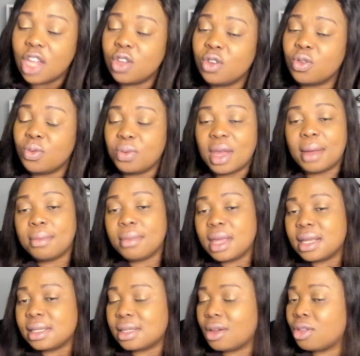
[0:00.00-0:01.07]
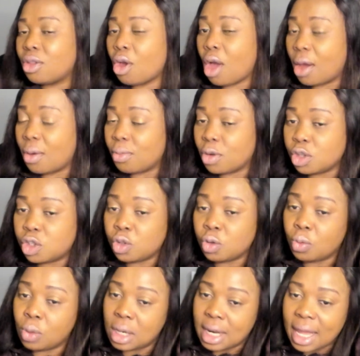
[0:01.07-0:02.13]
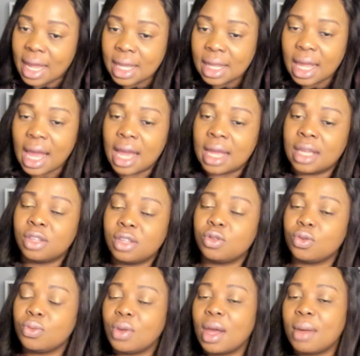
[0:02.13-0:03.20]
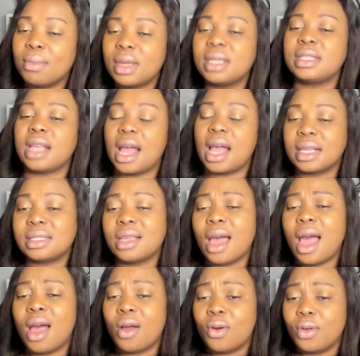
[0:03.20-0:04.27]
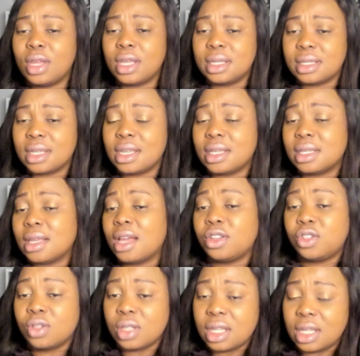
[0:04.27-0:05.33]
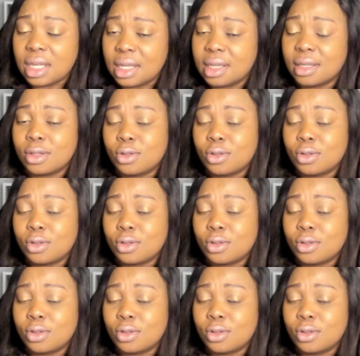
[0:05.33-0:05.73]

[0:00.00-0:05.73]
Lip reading: You will be amazed on how much you will learn, and you will be amazed at how easy it actually is